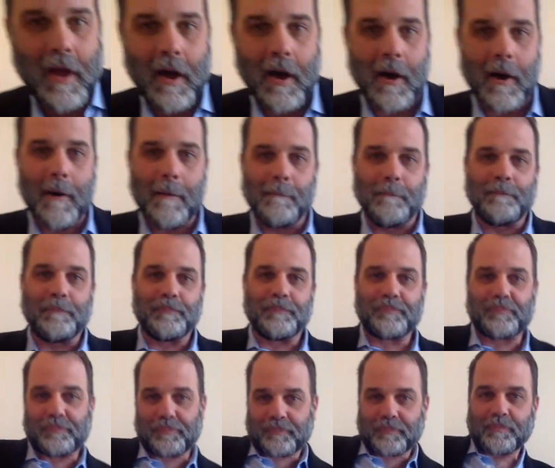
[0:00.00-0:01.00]
Um,
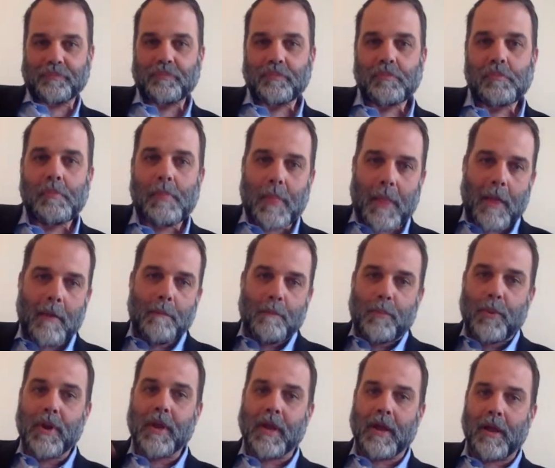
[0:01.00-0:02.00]

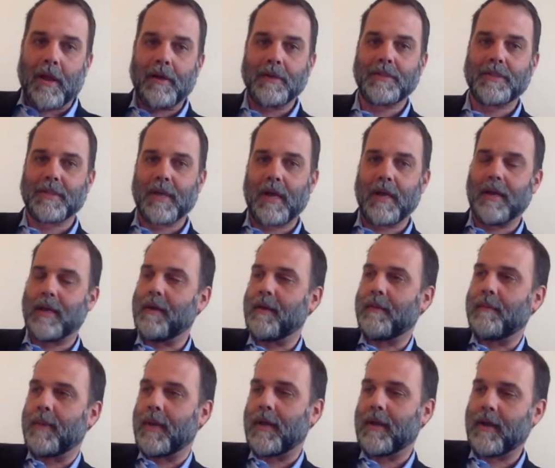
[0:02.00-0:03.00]
bring it. I'll sign
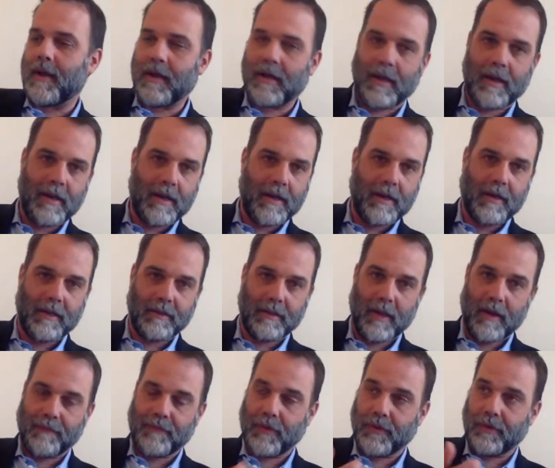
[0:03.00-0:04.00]
it, man. I, I, I,
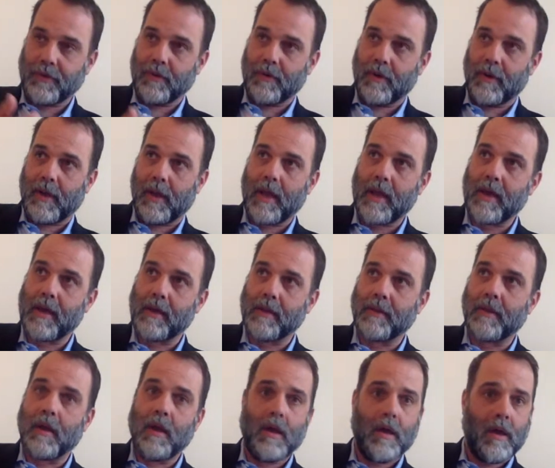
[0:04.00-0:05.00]
love to do it.
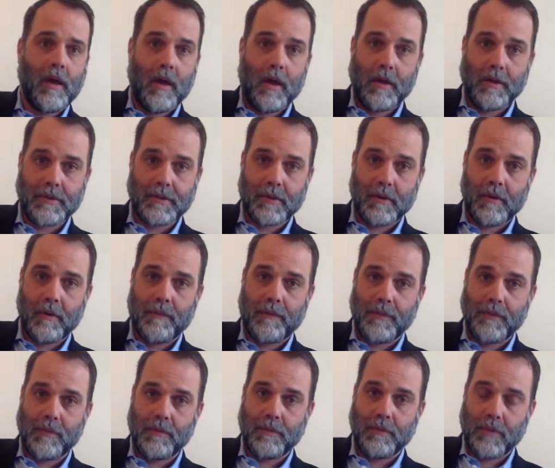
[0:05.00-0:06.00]
And also,
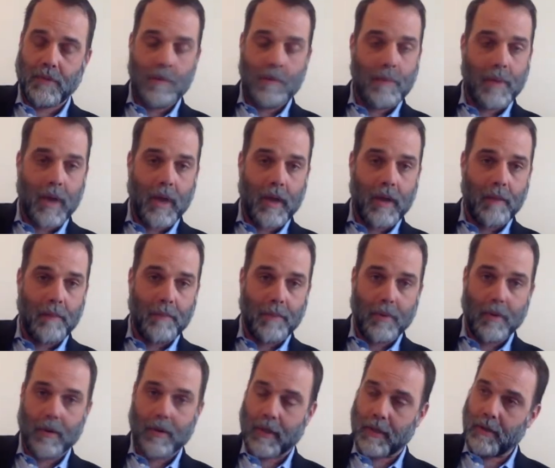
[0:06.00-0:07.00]
if you do buy a
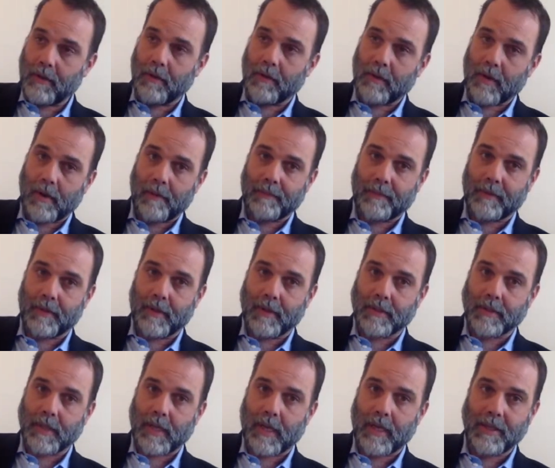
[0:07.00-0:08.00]
book and you don't come to
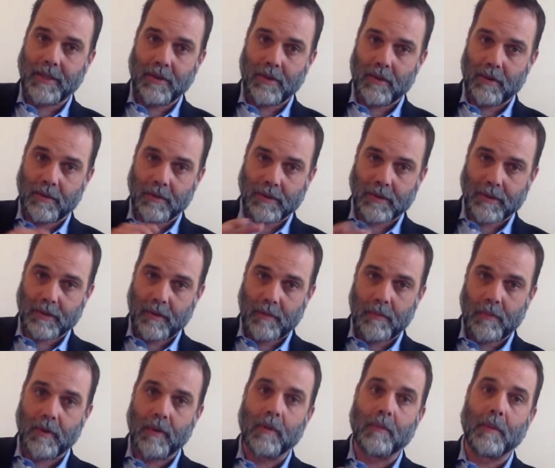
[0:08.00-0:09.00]
this and you're
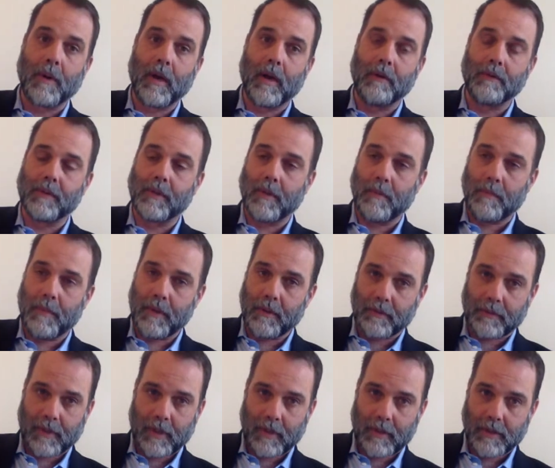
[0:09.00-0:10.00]
somewhere around in the
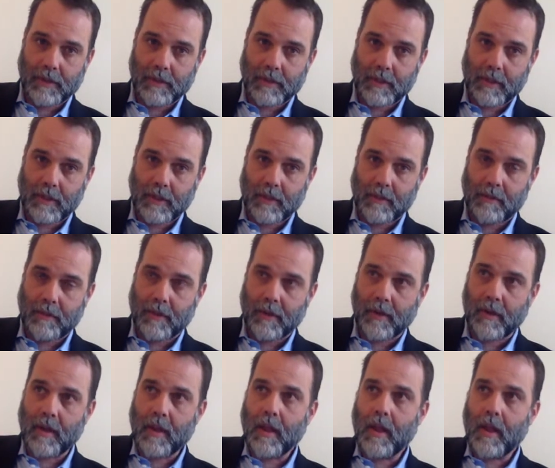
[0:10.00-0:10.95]
middle Tennessee area,